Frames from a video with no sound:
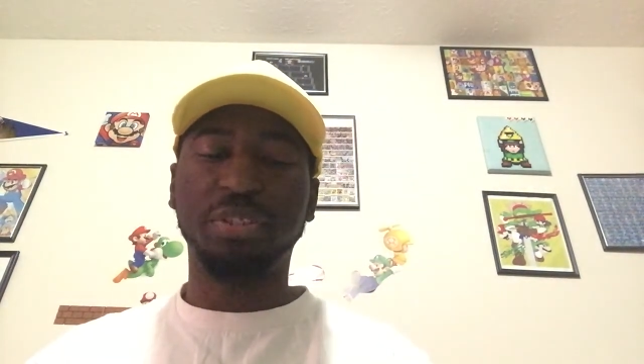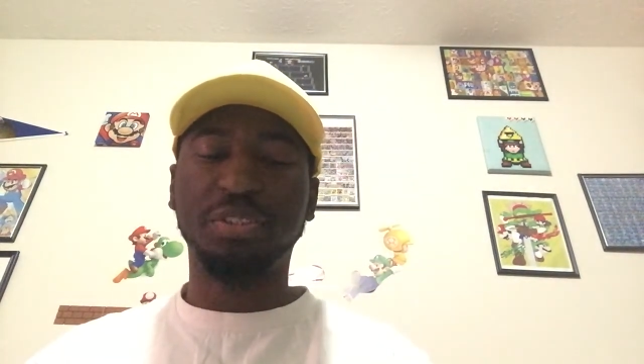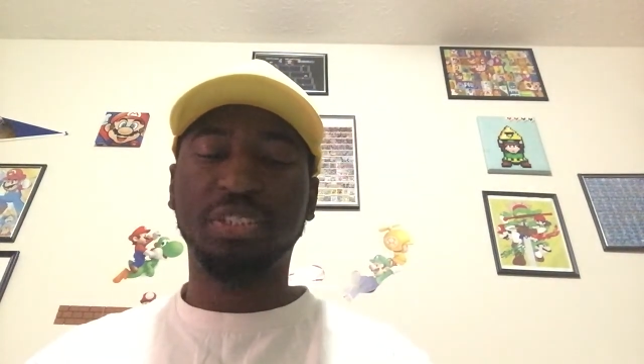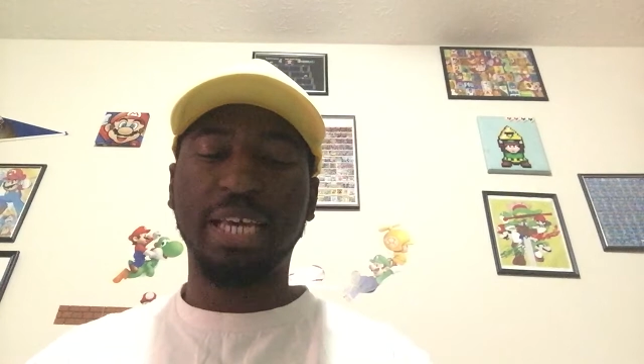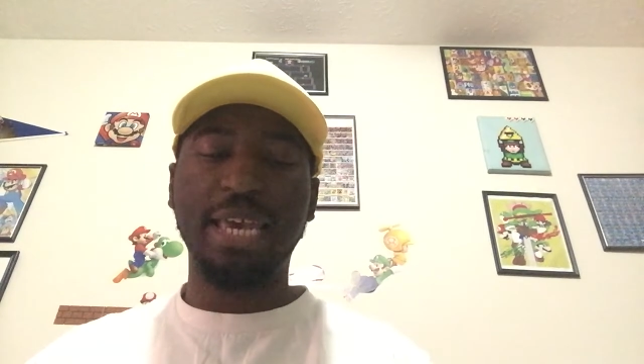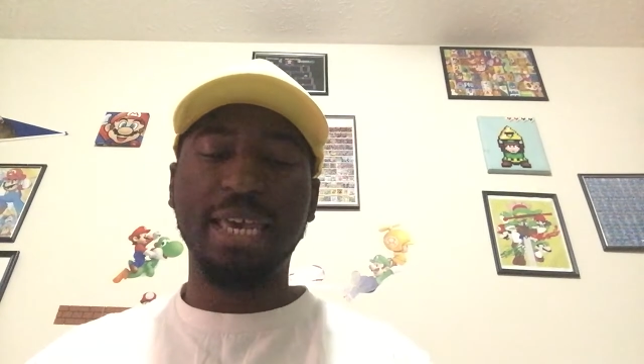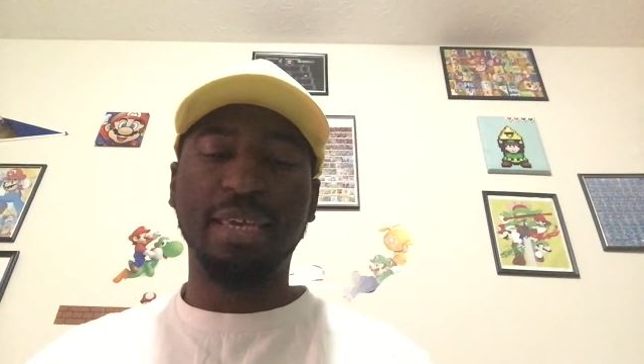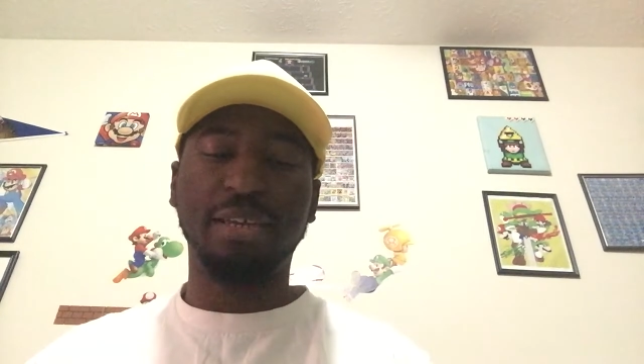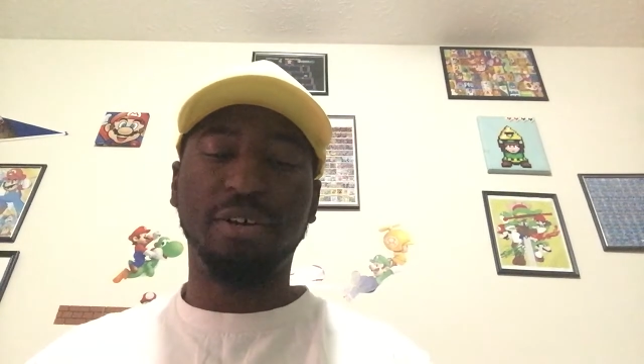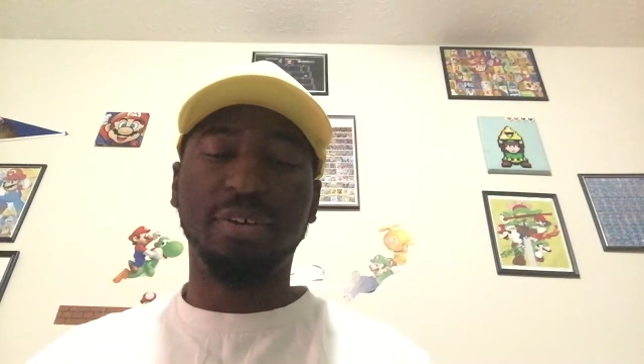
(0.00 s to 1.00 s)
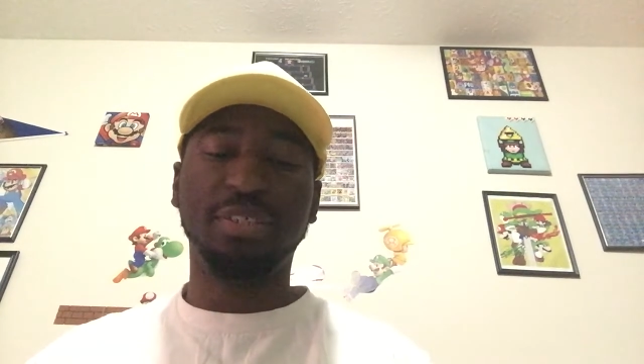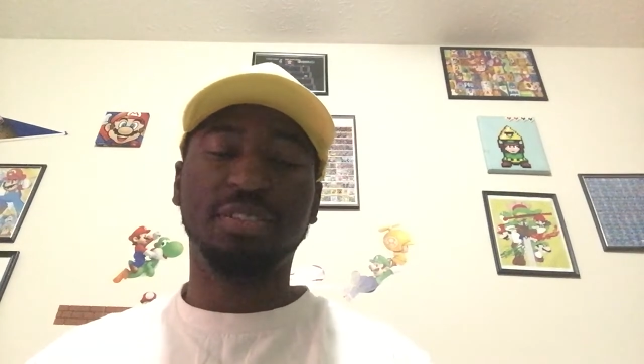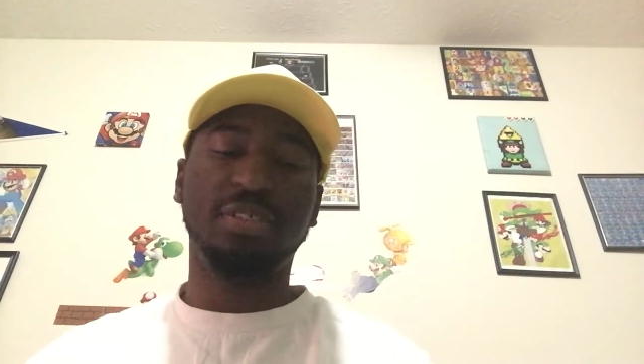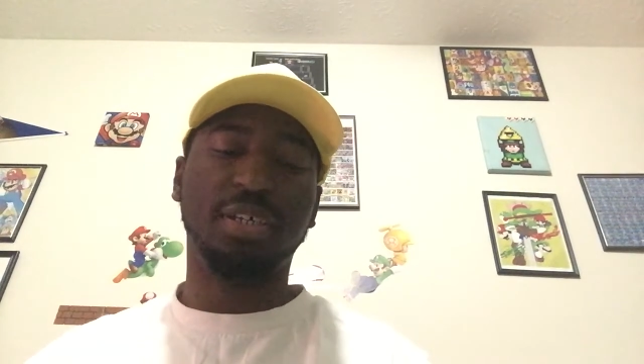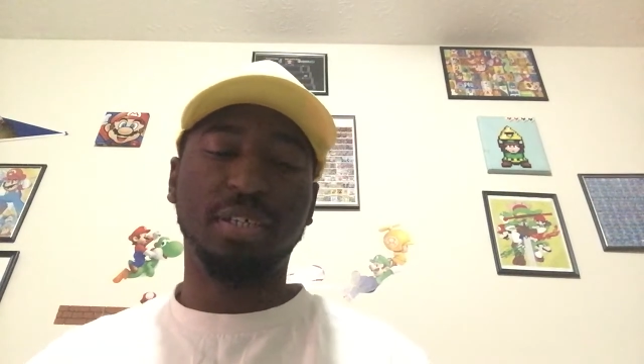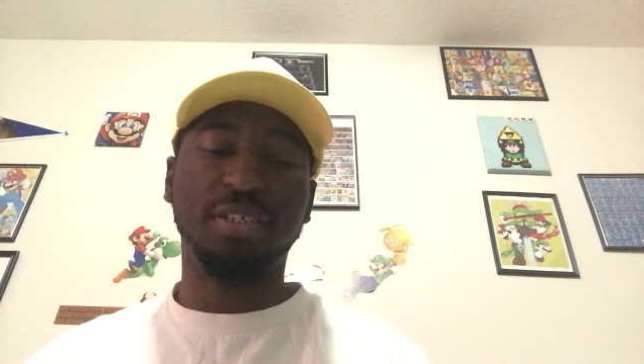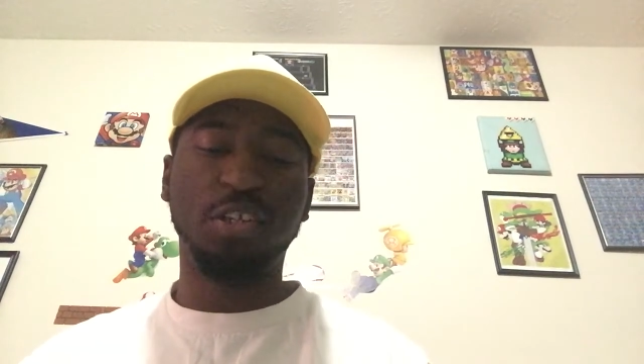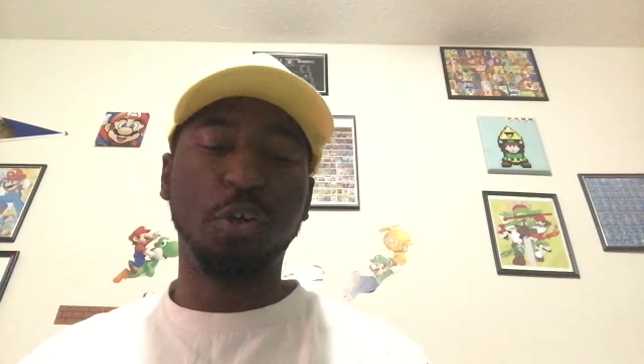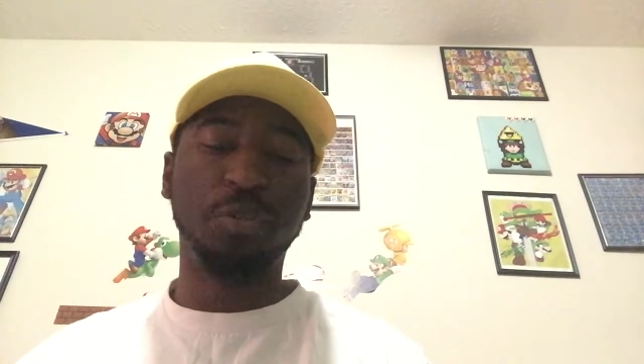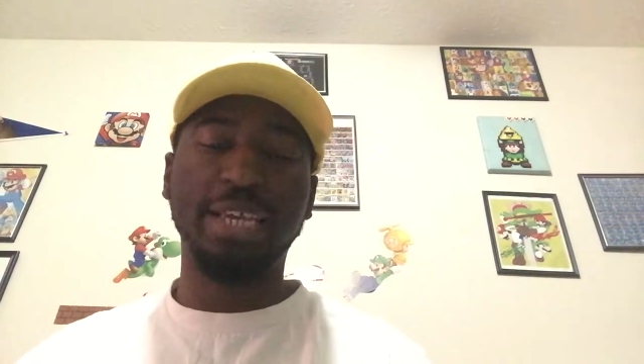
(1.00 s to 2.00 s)
they're saying here is uh,
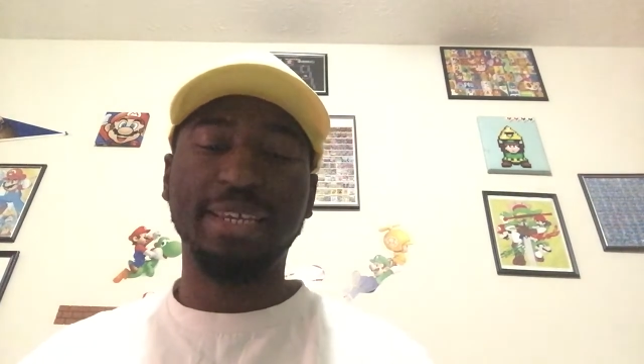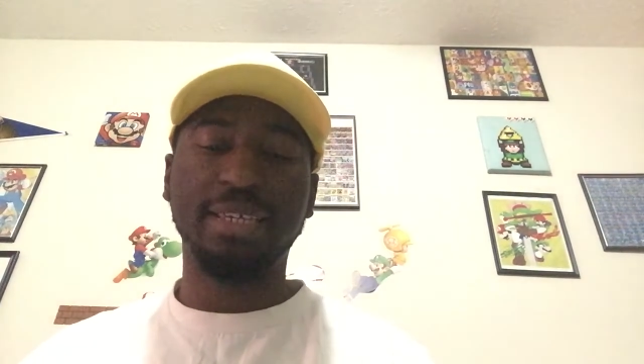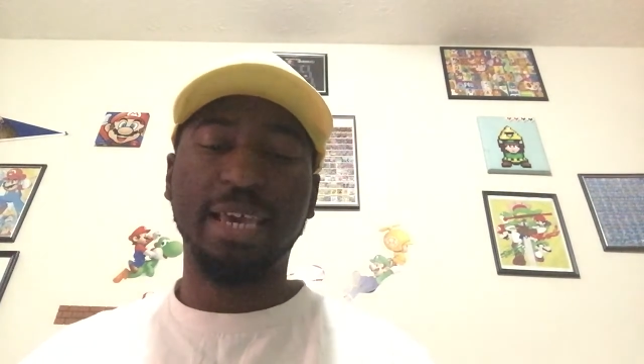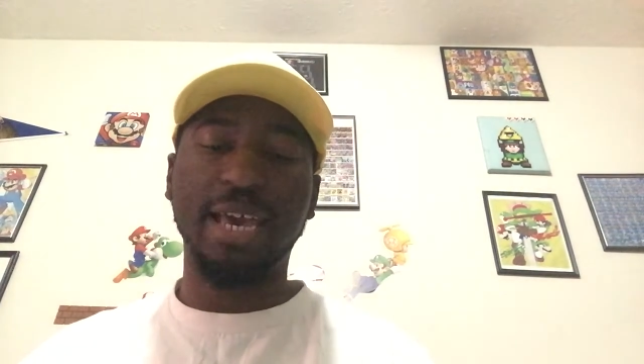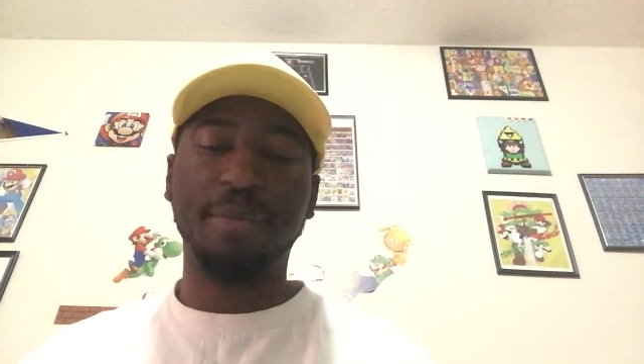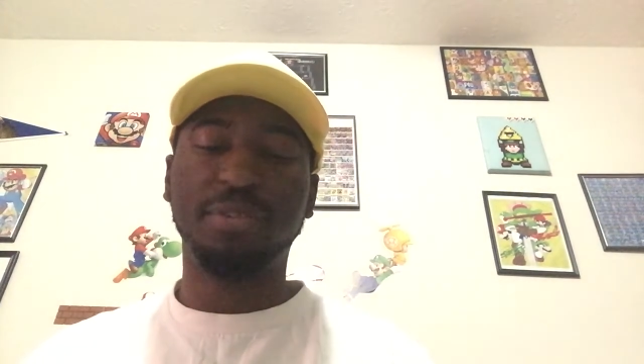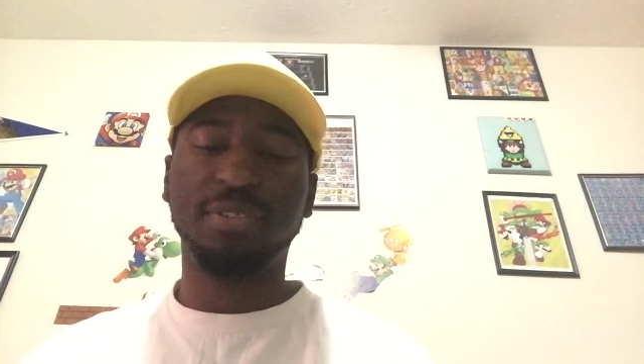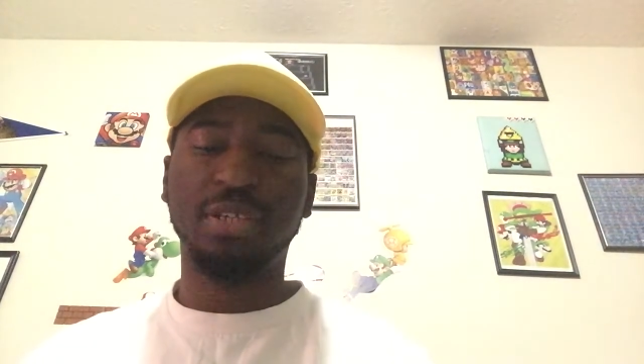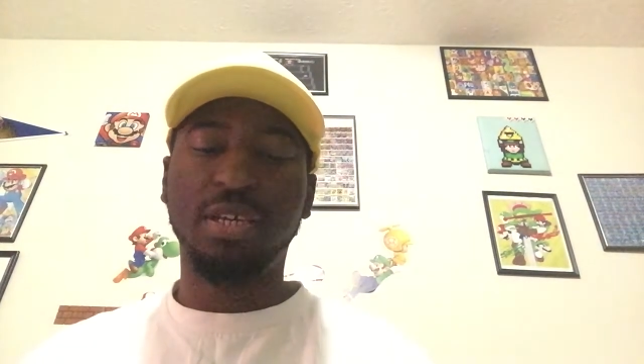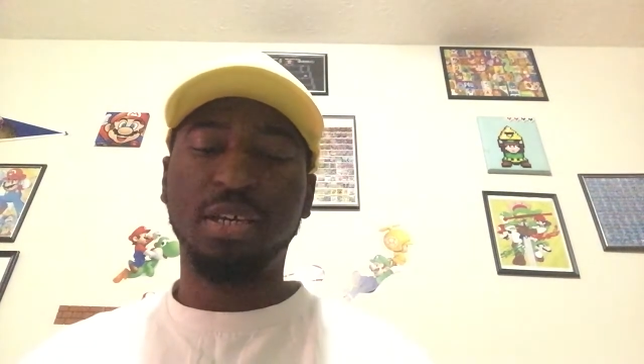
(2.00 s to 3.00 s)
no data caps,